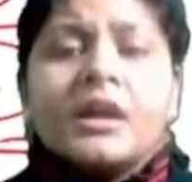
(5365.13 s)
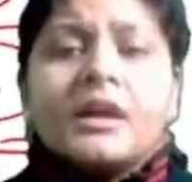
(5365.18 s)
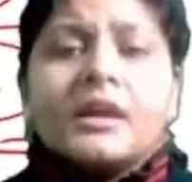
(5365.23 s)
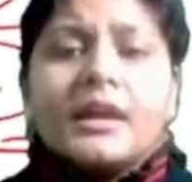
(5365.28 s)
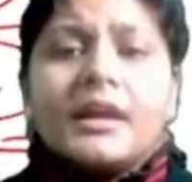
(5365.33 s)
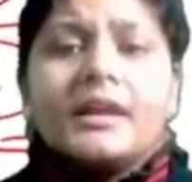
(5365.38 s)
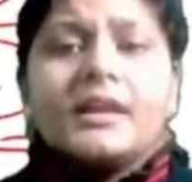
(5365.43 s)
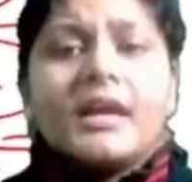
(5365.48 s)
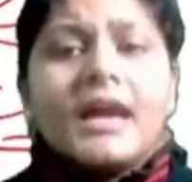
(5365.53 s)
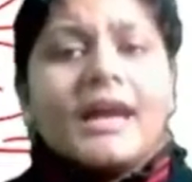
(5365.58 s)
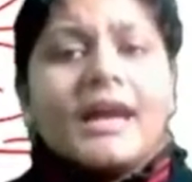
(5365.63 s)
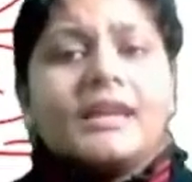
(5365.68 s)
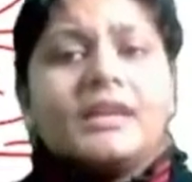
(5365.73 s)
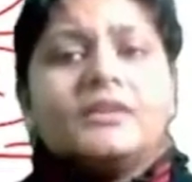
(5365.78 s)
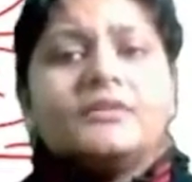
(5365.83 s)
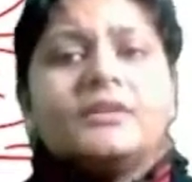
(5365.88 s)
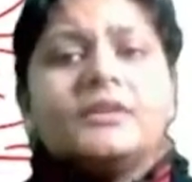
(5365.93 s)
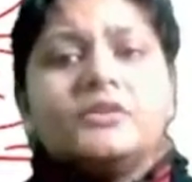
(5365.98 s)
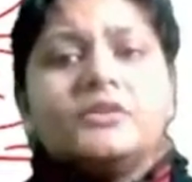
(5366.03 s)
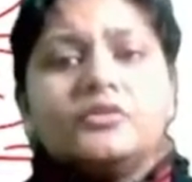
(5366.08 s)
right,
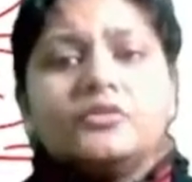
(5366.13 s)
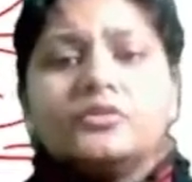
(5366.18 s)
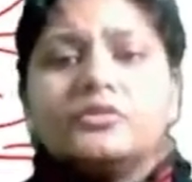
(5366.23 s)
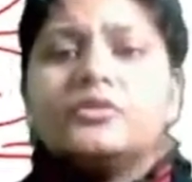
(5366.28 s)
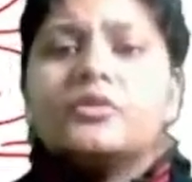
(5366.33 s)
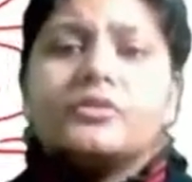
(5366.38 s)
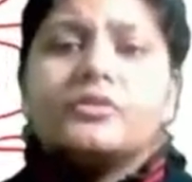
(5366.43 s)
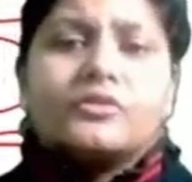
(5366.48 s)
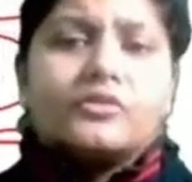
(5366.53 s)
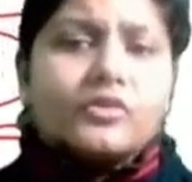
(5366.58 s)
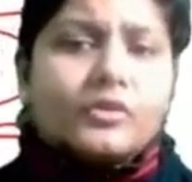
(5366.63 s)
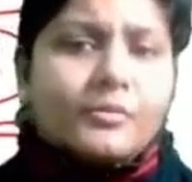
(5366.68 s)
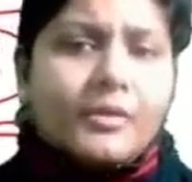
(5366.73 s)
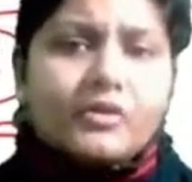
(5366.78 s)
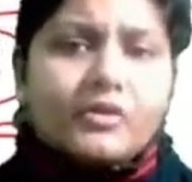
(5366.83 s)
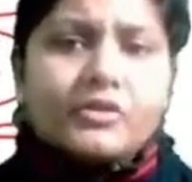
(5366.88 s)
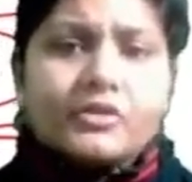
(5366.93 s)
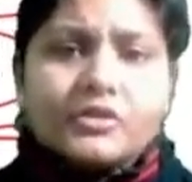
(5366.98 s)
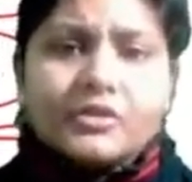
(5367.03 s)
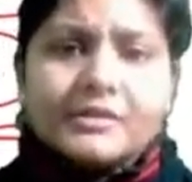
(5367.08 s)
and even you don't know
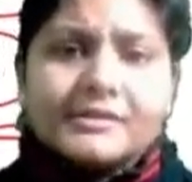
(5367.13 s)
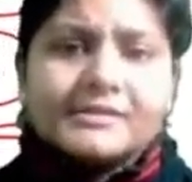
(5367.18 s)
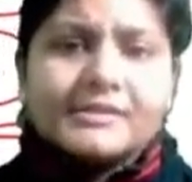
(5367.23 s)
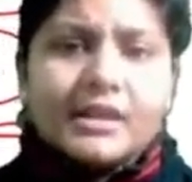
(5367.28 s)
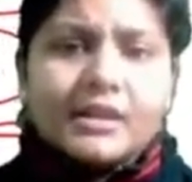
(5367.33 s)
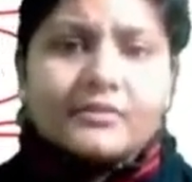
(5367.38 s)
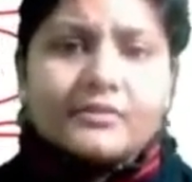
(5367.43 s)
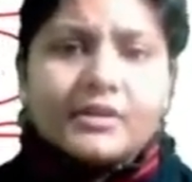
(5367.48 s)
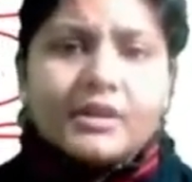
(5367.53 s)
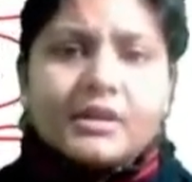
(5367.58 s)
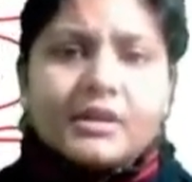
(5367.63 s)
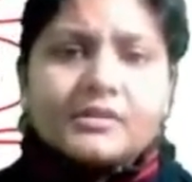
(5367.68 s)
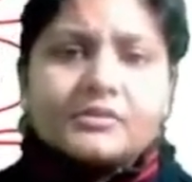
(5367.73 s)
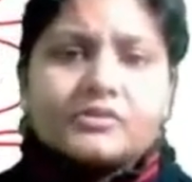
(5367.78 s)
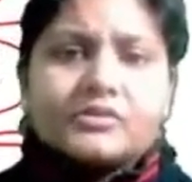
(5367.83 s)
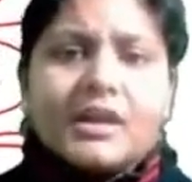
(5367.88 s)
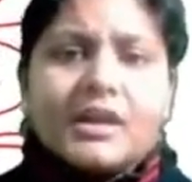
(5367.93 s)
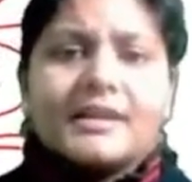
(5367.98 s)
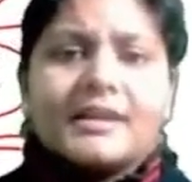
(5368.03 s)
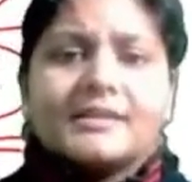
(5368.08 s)
about yourself.
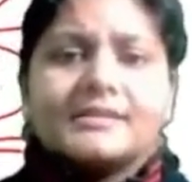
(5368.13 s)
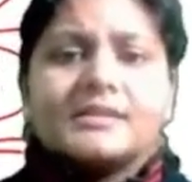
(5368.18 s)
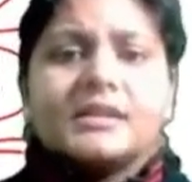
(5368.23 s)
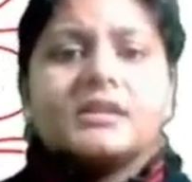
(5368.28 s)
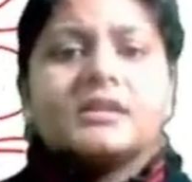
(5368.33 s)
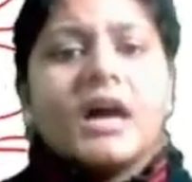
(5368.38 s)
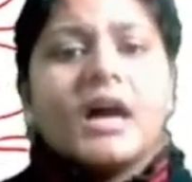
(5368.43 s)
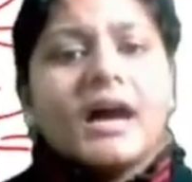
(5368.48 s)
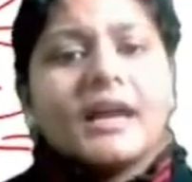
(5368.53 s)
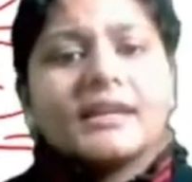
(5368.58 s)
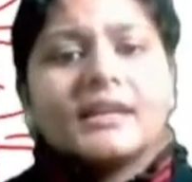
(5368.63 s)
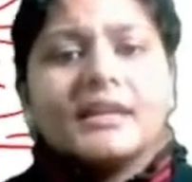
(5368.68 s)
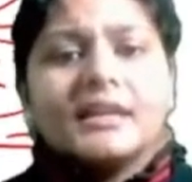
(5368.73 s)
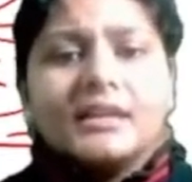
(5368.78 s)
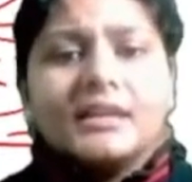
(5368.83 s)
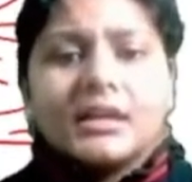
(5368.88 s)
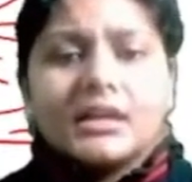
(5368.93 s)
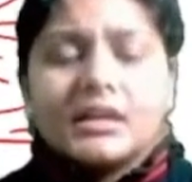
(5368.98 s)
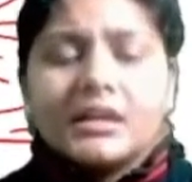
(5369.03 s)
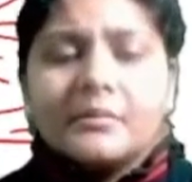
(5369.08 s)
So that is a dark
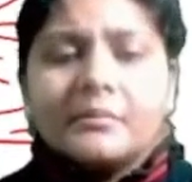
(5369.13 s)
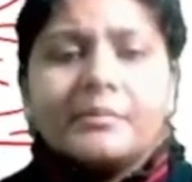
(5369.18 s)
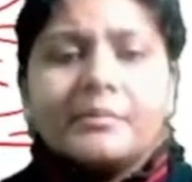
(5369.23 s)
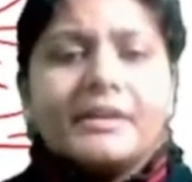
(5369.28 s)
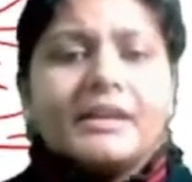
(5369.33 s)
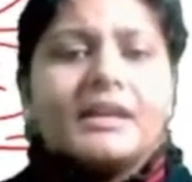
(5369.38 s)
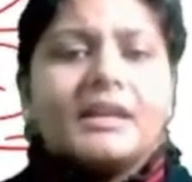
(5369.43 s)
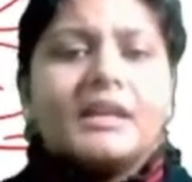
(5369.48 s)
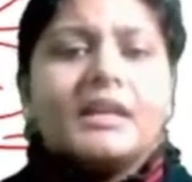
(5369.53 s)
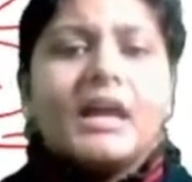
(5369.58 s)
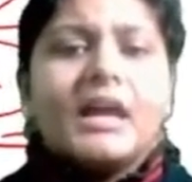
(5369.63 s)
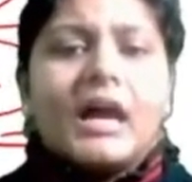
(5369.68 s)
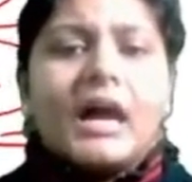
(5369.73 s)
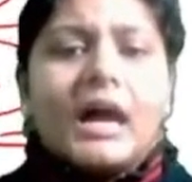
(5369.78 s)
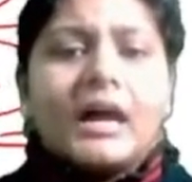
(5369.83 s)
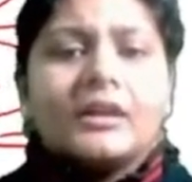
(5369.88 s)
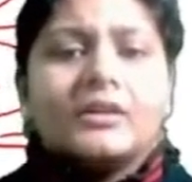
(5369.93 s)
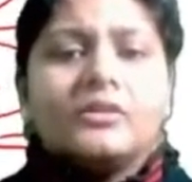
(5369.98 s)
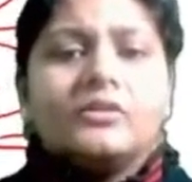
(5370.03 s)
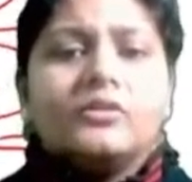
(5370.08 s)
area, completely
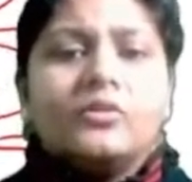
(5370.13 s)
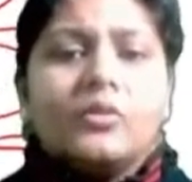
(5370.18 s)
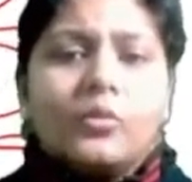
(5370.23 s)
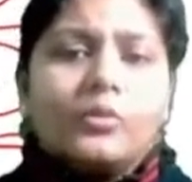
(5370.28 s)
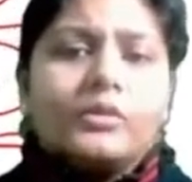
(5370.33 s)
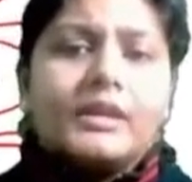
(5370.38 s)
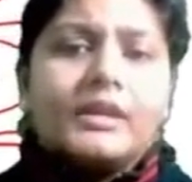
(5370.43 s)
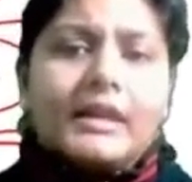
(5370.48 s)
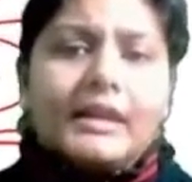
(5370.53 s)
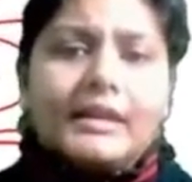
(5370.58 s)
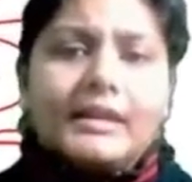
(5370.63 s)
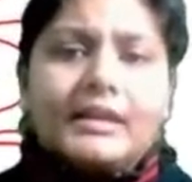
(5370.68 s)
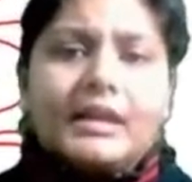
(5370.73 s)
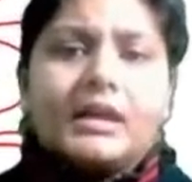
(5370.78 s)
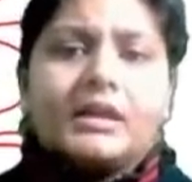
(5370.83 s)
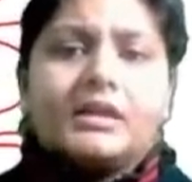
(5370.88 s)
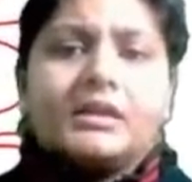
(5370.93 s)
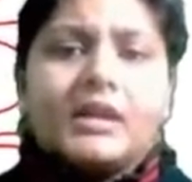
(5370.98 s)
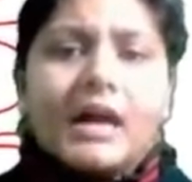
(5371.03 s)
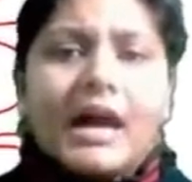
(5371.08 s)
unknown
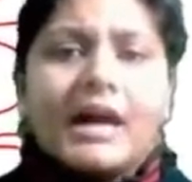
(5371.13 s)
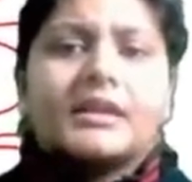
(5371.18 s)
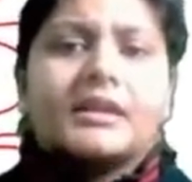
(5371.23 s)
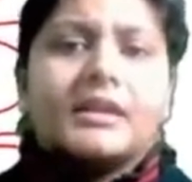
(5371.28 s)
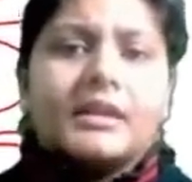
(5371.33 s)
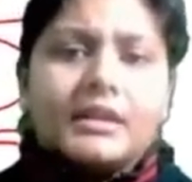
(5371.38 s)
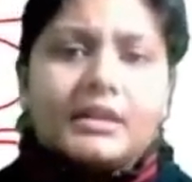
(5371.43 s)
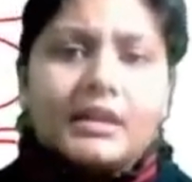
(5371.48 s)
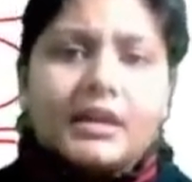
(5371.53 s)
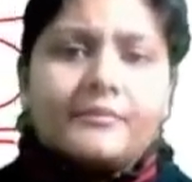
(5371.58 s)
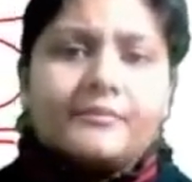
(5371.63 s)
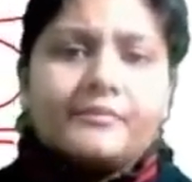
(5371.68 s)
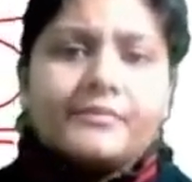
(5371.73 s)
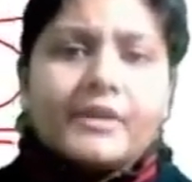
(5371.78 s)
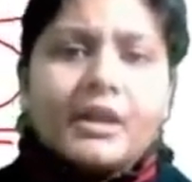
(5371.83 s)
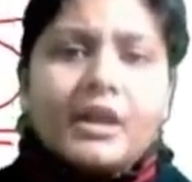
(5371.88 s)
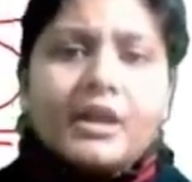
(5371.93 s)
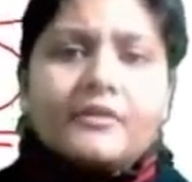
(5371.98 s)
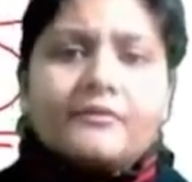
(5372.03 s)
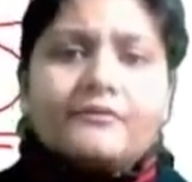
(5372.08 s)
area, dark area.
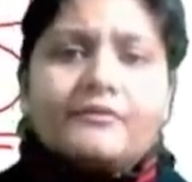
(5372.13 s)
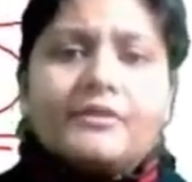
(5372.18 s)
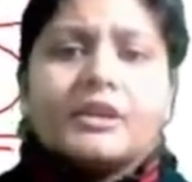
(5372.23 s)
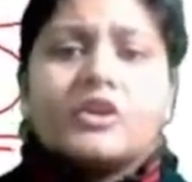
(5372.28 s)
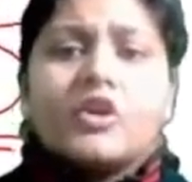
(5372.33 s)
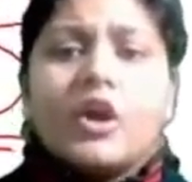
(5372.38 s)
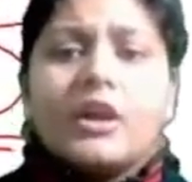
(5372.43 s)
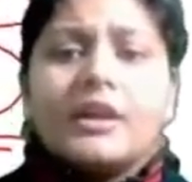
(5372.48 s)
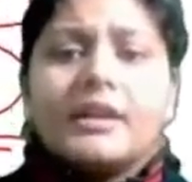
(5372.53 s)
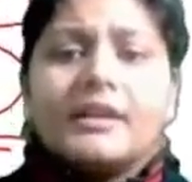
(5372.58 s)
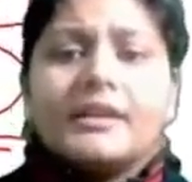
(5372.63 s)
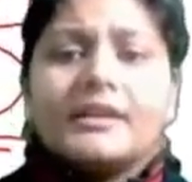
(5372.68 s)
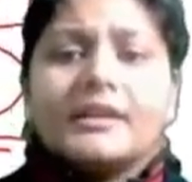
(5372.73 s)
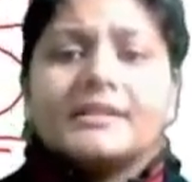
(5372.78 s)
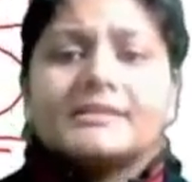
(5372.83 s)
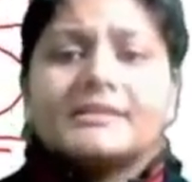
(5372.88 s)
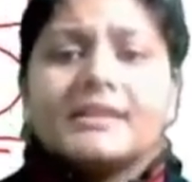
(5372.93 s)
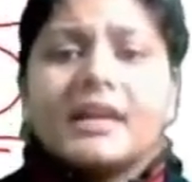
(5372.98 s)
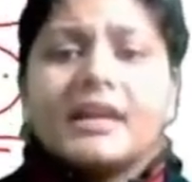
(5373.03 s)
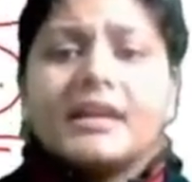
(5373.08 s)
We called it
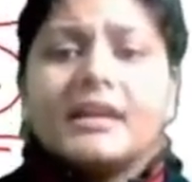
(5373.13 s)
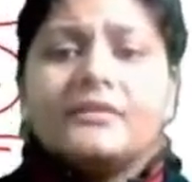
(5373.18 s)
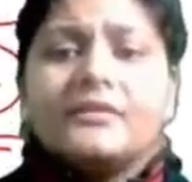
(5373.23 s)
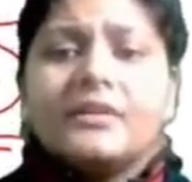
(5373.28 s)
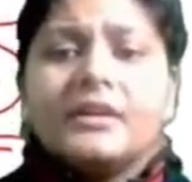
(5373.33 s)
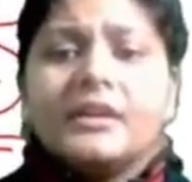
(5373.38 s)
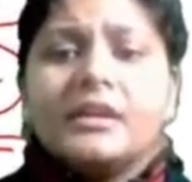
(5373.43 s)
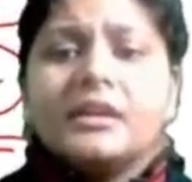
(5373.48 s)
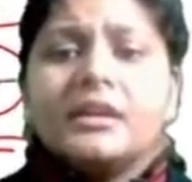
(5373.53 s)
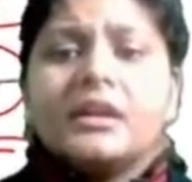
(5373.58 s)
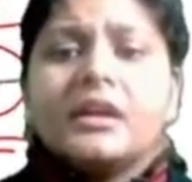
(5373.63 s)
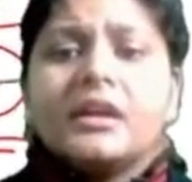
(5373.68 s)
as a even